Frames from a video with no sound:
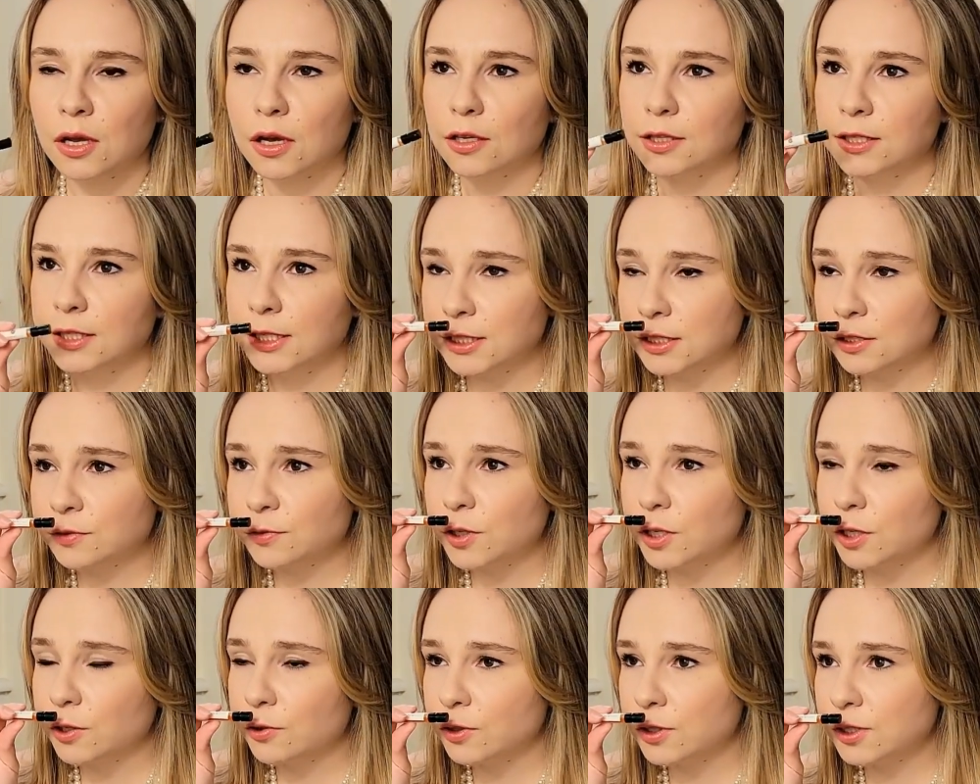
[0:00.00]
This
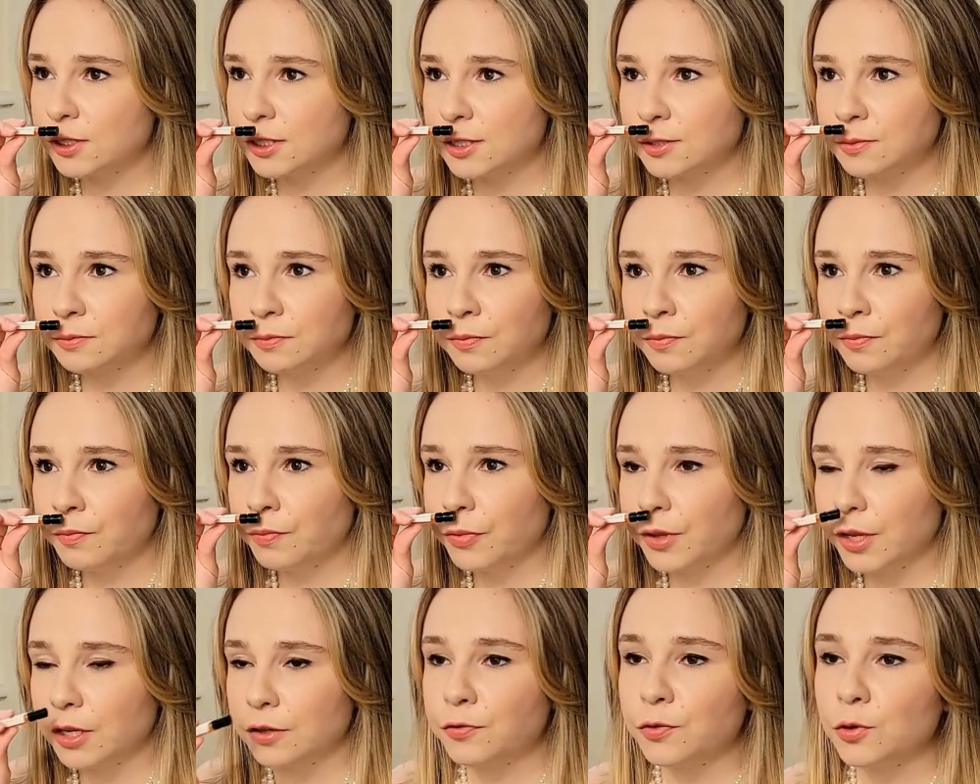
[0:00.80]
fragrance,
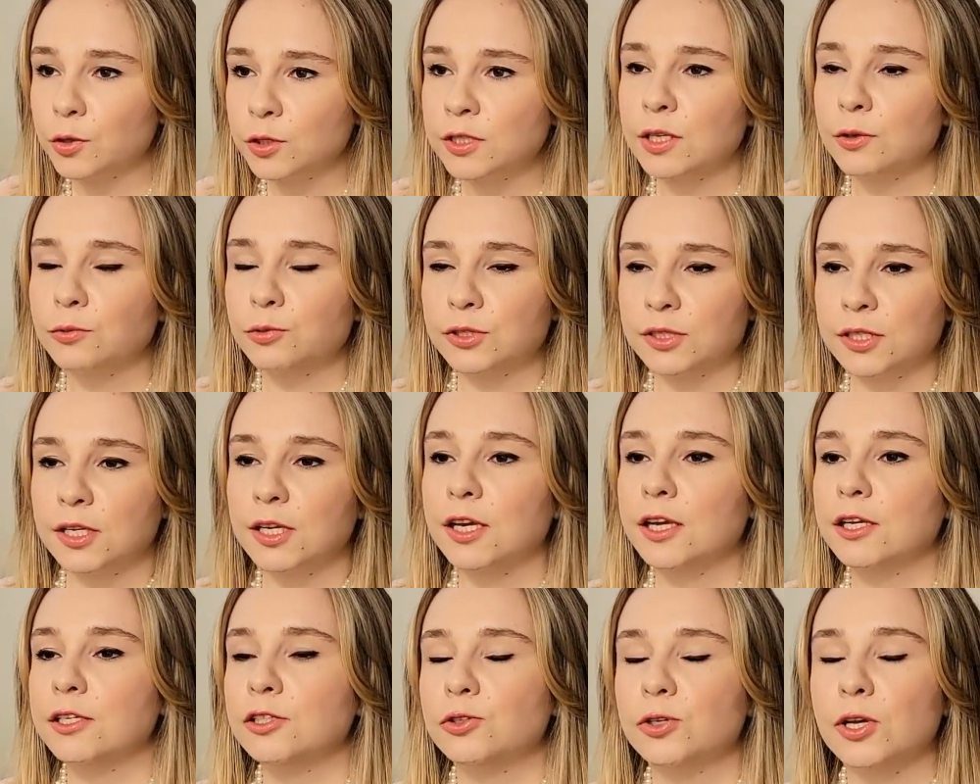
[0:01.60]
at first I was
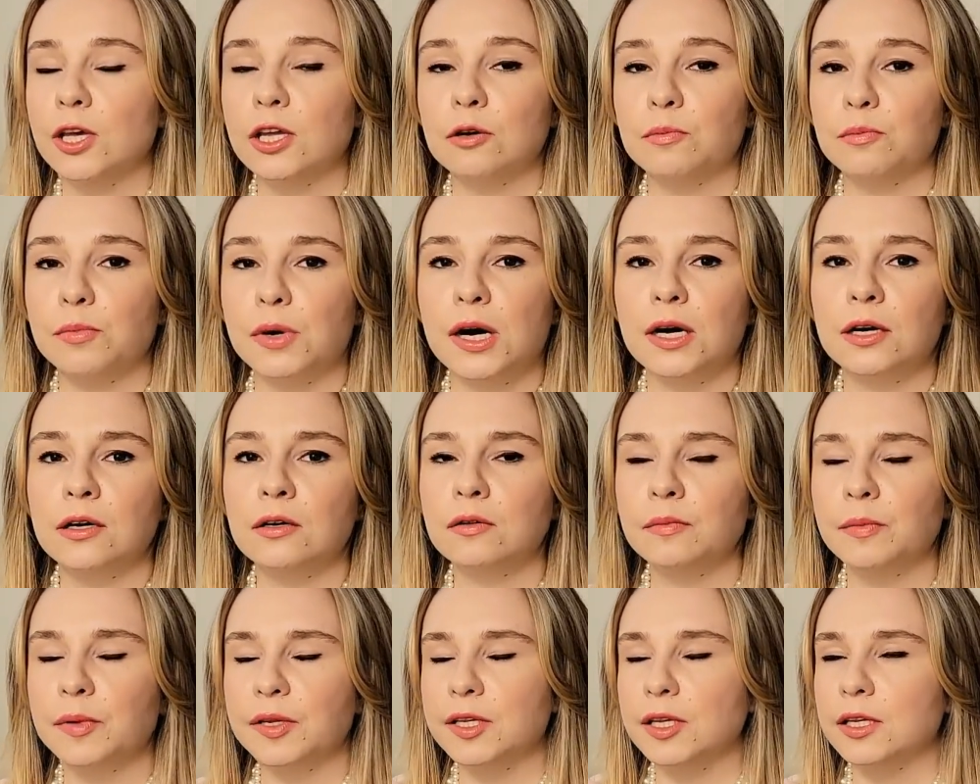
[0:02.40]
thinking to get a
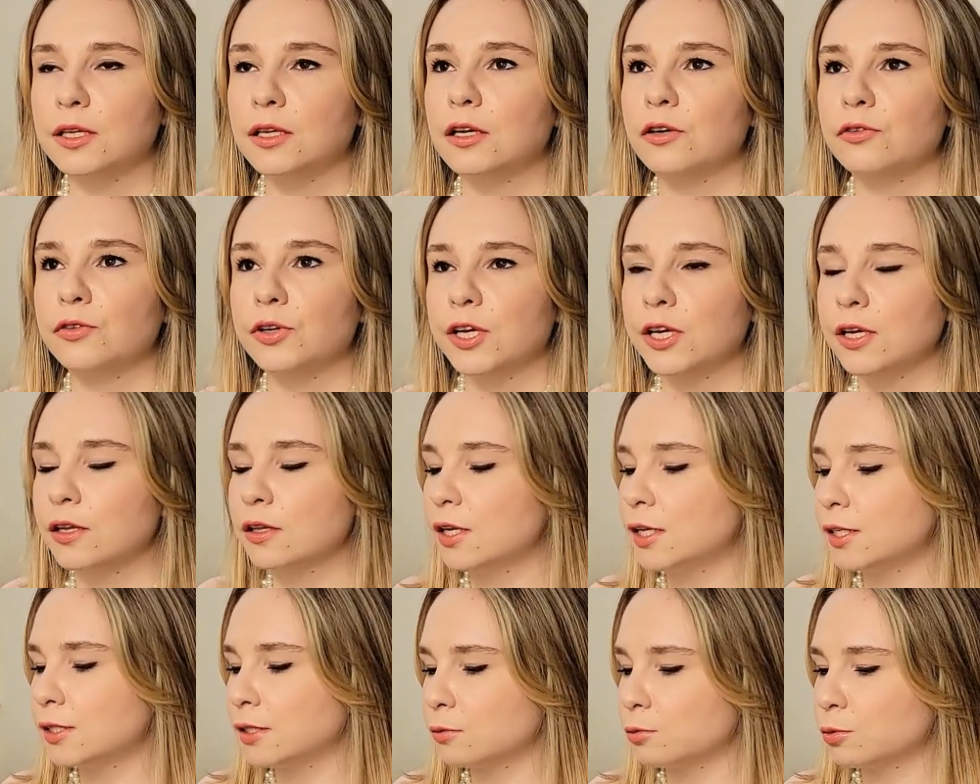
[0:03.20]
bottle, but then I
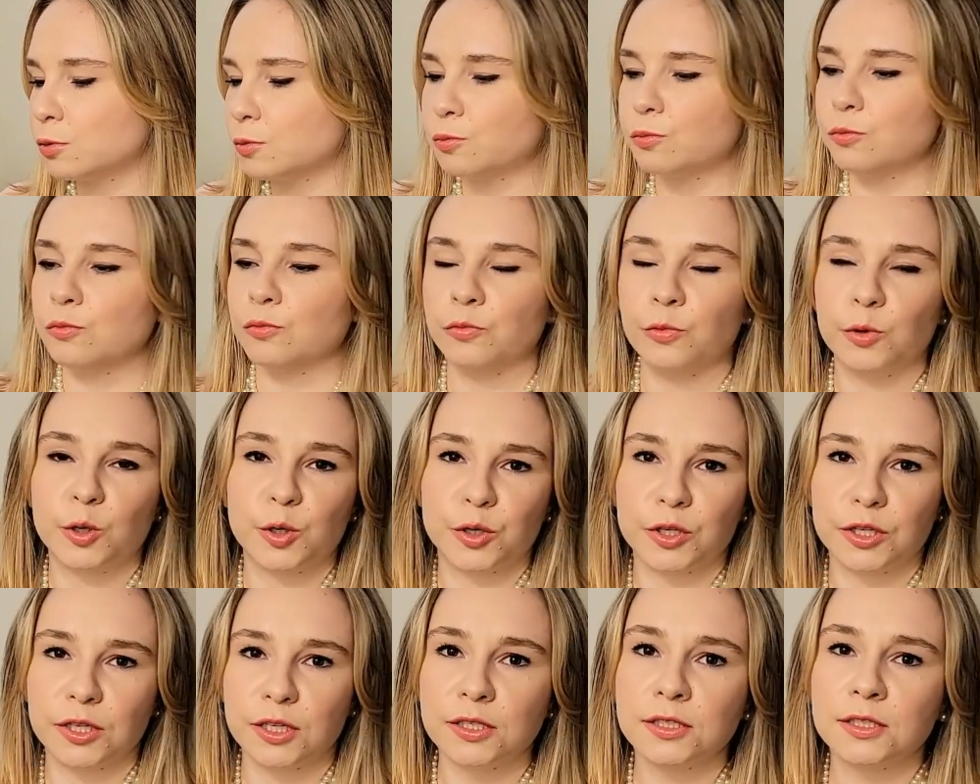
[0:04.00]
realized I was
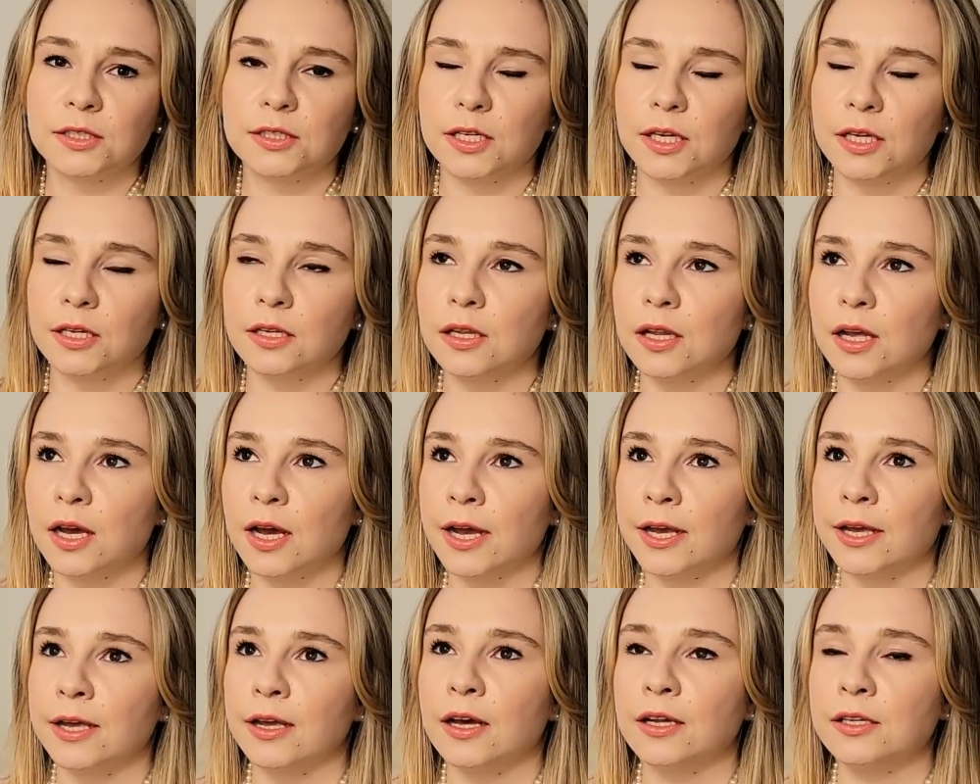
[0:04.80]
wearing this and
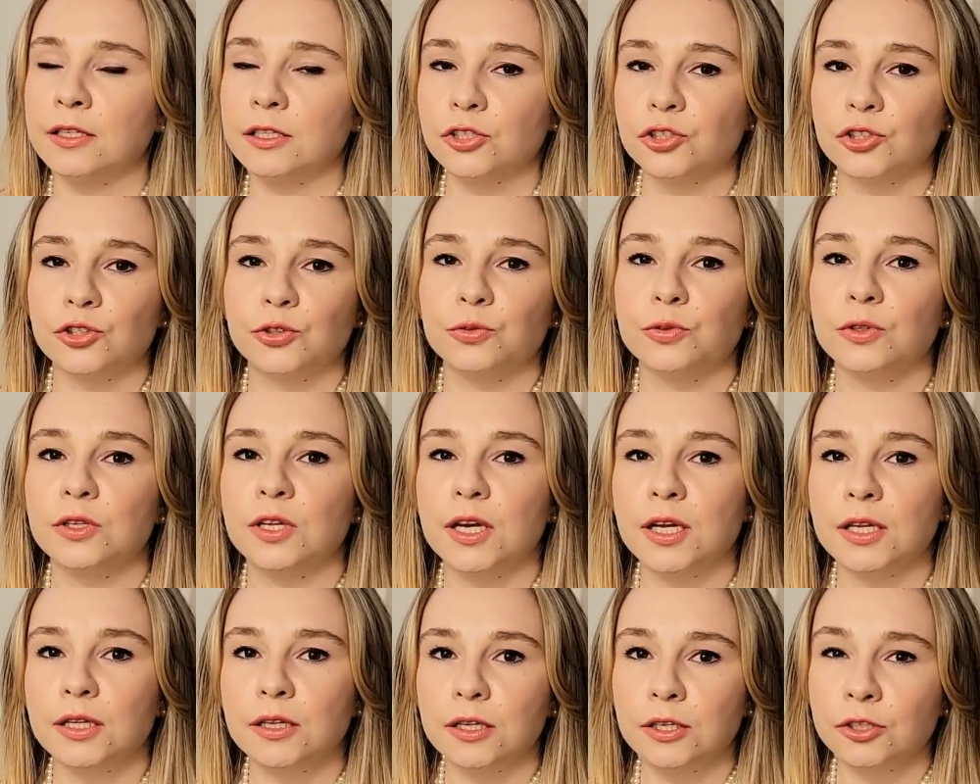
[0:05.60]
I understood
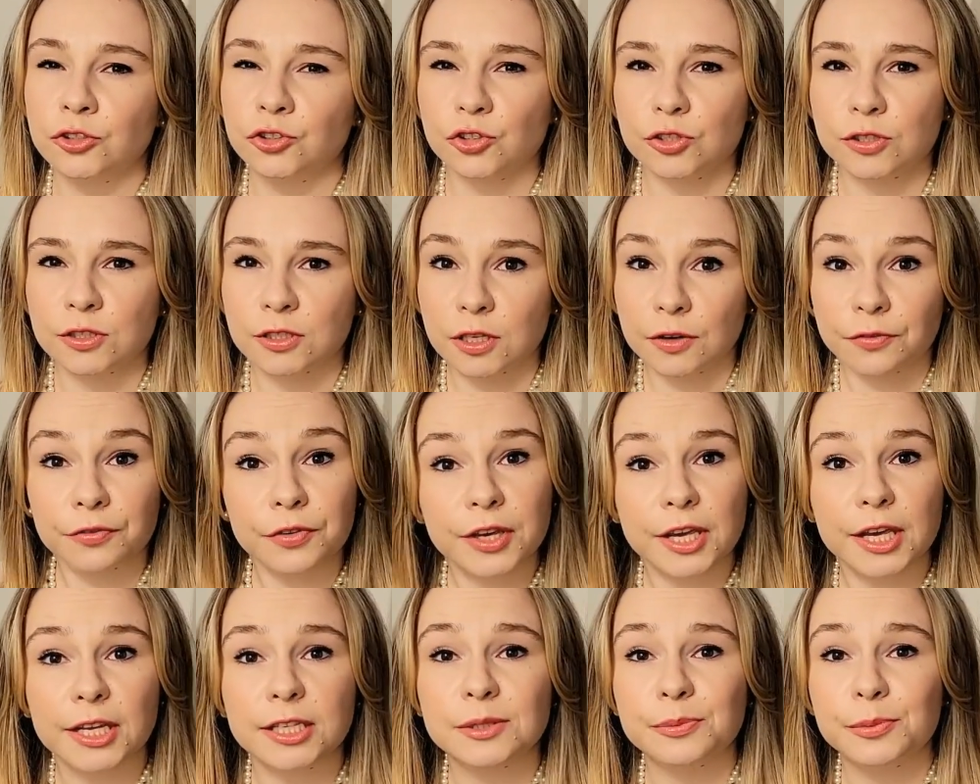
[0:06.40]
that it just
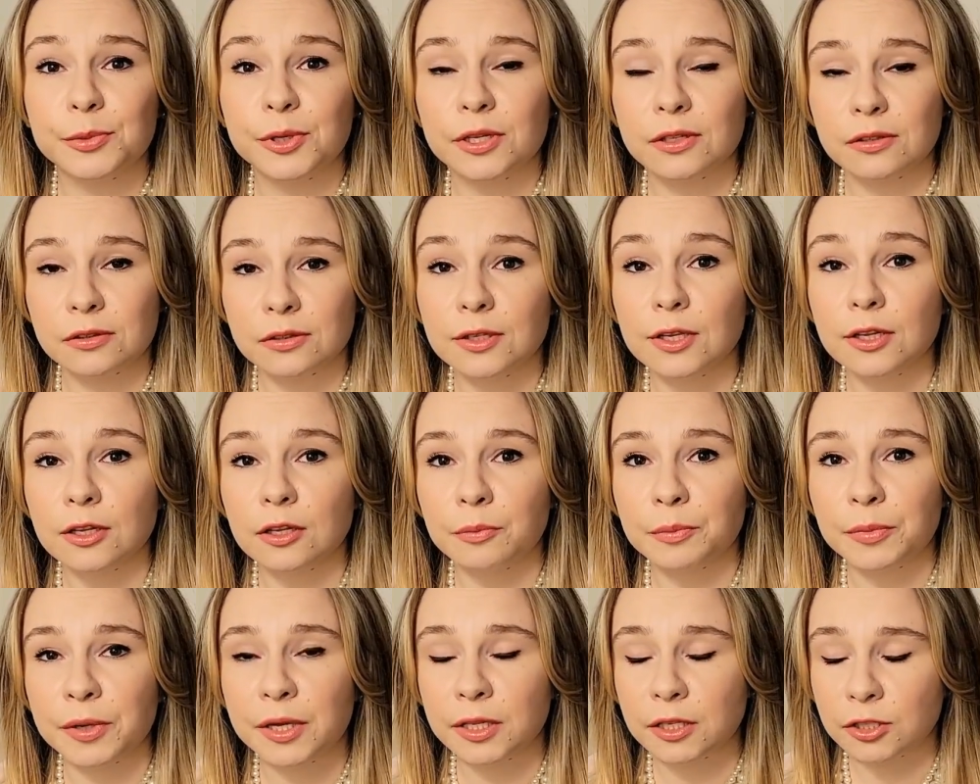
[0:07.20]
suffocates me a
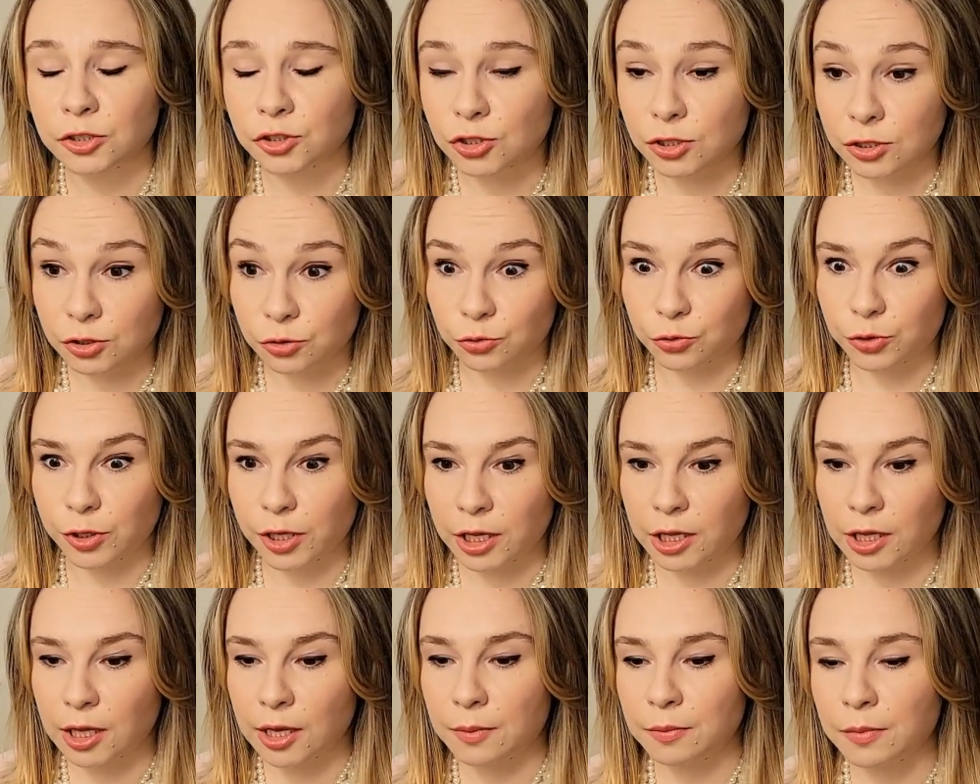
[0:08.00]
little bit. It's just
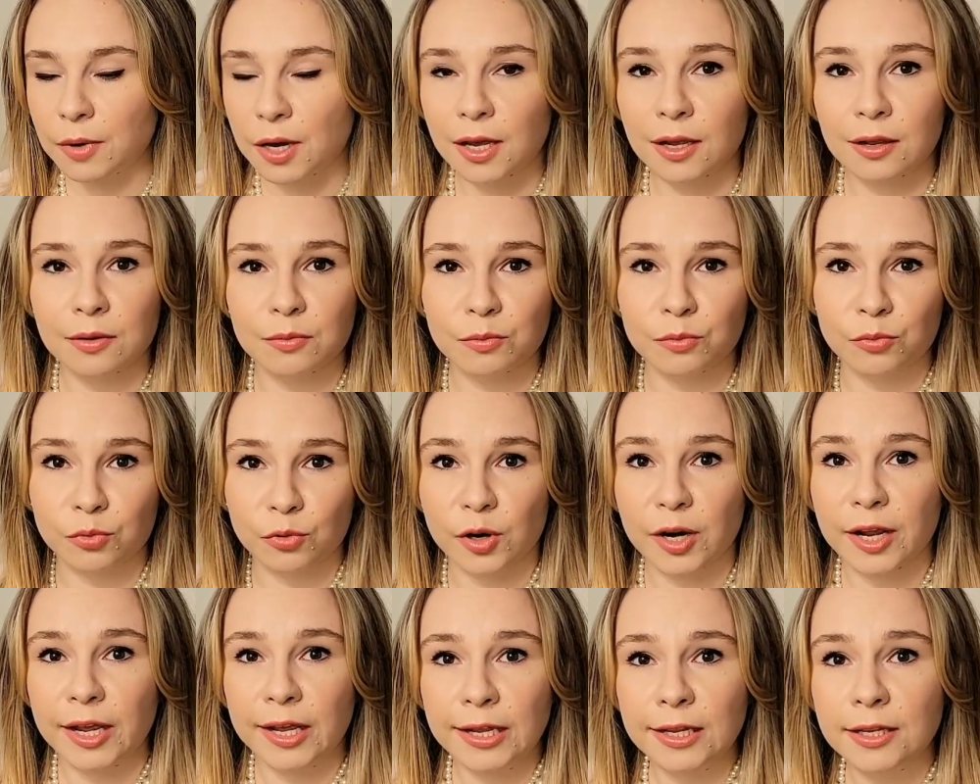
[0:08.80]
drilling my
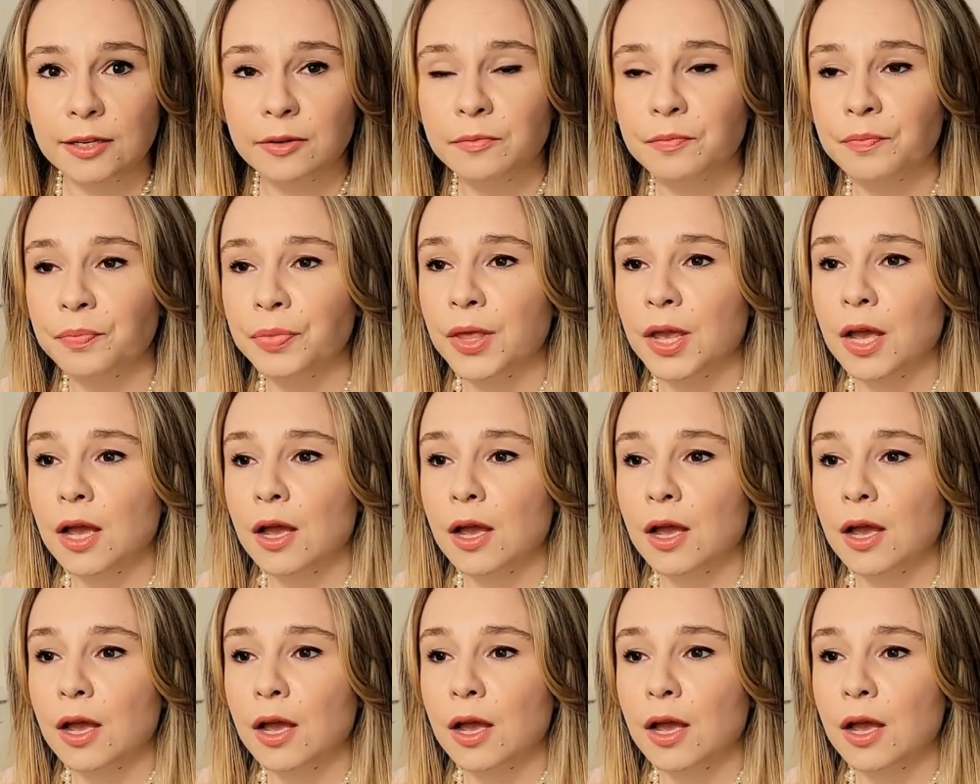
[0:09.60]
brain